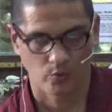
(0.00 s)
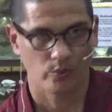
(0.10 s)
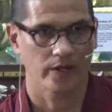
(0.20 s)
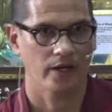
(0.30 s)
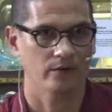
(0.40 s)

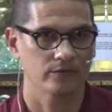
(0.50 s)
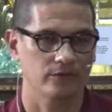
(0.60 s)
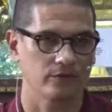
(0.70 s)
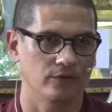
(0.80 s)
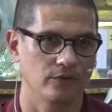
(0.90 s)
without
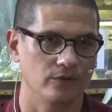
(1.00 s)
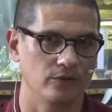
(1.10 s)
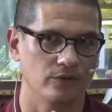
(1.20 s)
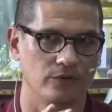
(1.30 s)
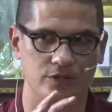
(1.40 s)

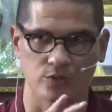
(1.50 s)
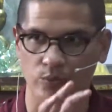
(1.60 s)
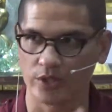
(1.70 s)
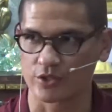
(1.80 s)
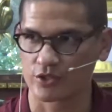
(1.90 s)
this
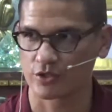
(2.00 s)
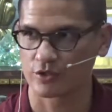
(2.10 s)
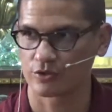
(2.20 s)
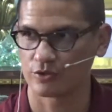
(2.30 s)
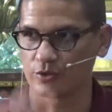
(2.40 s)
wish
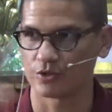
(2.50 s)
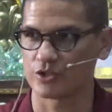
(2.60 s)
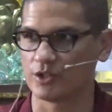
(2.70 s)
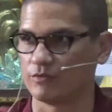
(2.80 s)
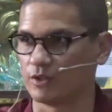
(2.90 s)
to
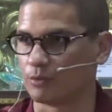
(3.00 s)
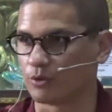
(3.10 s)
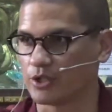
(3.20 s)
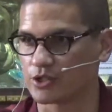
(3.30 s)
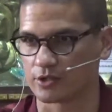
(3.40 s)
achieve
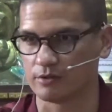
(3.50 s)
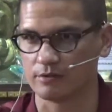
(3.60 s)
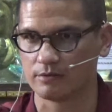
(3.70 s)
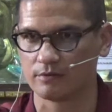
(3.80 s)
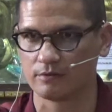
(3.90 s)
liberation,
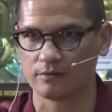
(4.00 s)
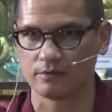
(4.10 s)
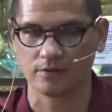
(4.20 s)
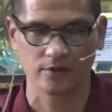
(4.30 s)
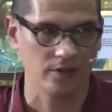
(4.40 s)

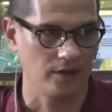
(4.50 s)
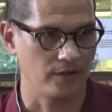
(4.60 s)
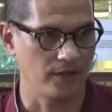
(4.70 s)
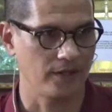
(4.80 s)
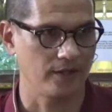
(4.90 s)

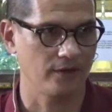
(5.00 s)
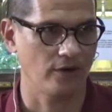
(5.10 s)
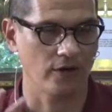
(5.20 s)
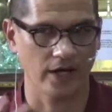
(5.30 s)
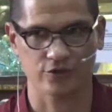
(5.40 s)
then
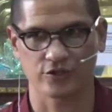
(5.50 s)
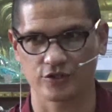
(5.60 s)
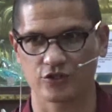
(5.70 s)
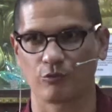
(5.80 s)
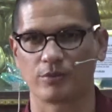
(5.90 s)
our
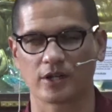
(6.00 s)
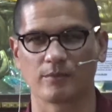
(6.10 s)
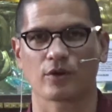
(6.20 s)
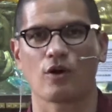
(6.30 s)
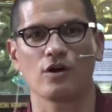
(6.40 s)
actions don't
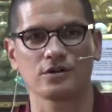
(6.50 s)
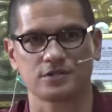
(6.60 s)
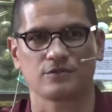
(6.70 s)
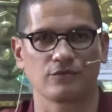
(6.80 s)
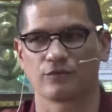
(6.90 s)
become the
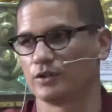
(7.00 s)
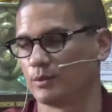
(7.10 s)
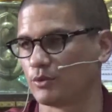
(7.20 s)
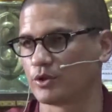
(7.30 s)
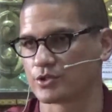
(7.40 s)
cause for
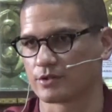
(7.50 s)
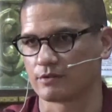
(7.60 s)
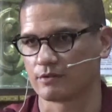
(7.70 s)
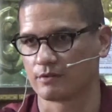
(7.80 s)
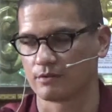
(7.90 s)
liberation.
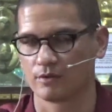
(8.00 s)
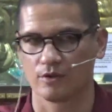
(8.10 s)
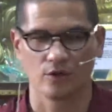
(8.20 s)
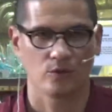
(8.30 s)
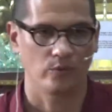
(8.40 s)

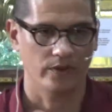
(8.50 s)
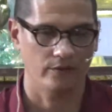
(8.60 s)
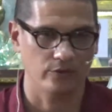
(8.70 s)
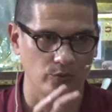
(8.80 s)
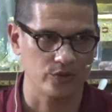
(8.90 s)

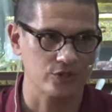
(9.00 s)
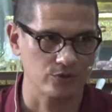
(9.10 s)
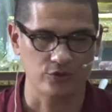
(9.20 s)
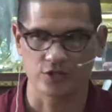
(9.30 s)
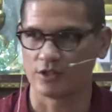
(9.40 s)
Without the wish
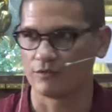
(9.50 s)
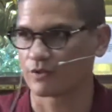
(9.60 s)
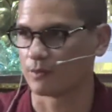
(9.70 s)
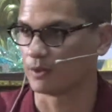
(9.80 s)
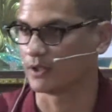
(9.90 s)
to achieve
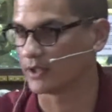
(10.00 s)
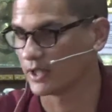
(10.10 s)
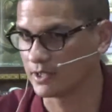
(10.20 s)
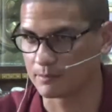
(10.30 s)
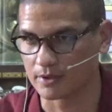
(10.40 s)
complete
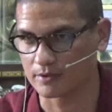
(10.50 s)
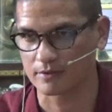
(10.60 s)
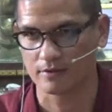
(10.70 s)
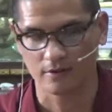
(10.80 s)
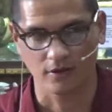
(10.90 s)
enlightenment,
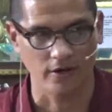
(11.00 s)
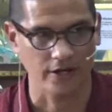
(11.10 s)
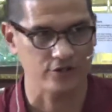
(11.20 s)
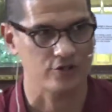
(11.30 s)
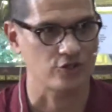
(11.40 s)
our
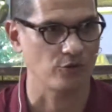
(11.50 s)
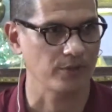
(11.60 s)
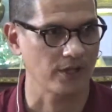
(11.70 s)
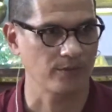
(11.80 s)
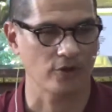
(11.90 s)
actions don't
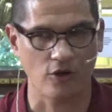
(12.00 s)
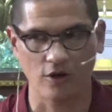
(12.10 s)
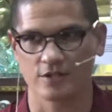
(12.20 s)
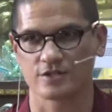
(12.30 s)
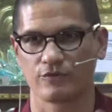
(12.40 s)
become the
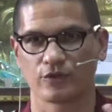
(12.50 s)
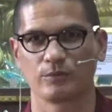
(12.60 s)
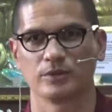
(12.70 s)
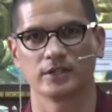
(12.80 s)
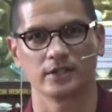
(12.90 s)
cause for
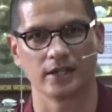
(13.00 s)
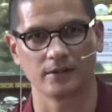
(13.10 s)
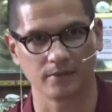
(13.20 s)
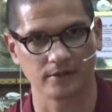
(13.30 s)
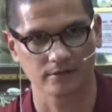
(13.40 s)
complete
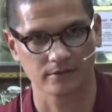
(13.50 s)
enlightenment.